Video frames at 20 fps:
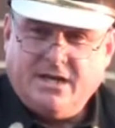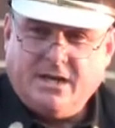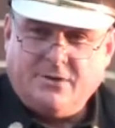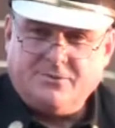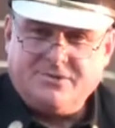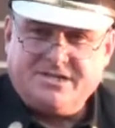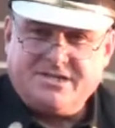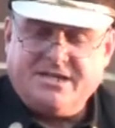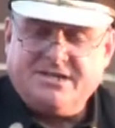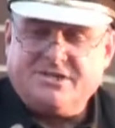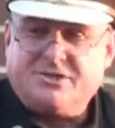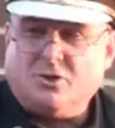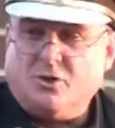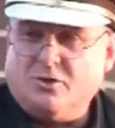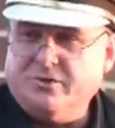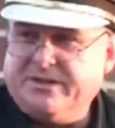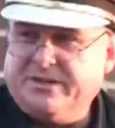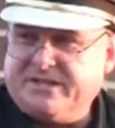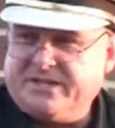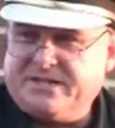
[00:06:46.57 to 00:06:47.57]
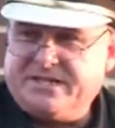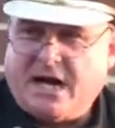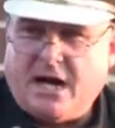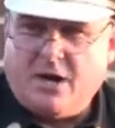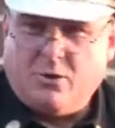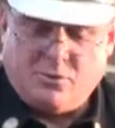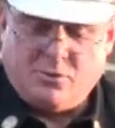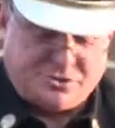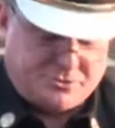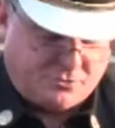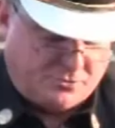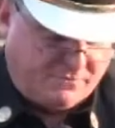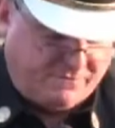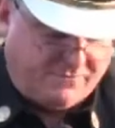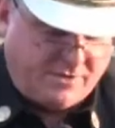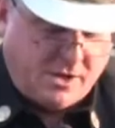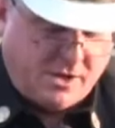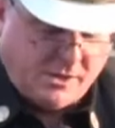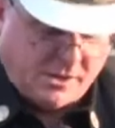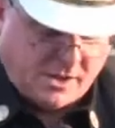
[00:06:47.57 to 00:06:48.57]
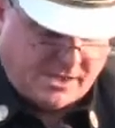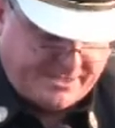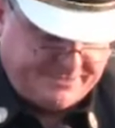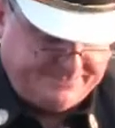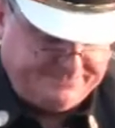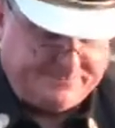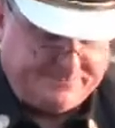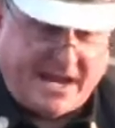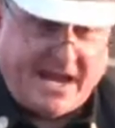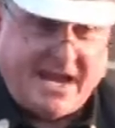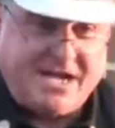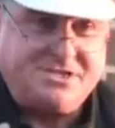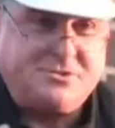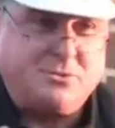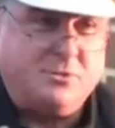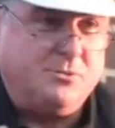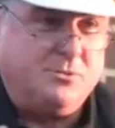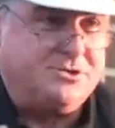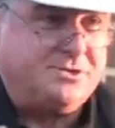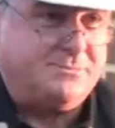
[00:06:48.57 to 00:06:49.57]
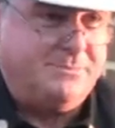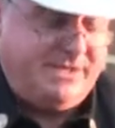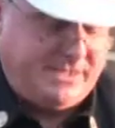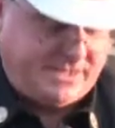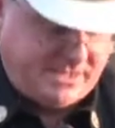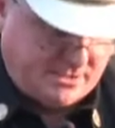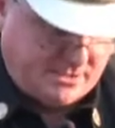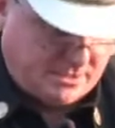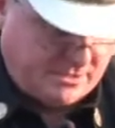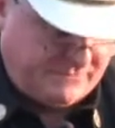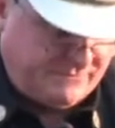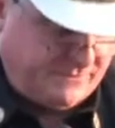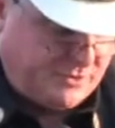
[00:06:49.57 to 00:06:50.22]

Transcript: I was then told that the towers were falling as we were speaking on the